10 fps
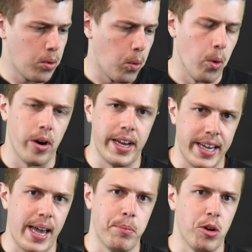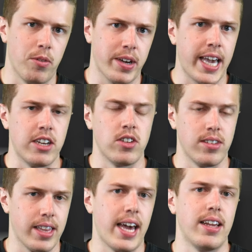or in-game notifications.
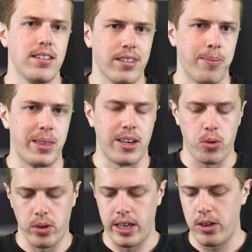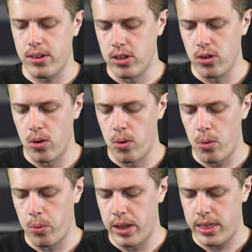That is something cool that you can do
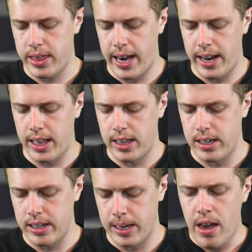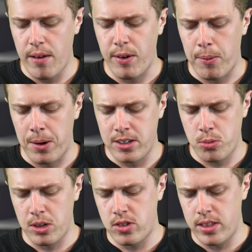with that LED. If I want to switch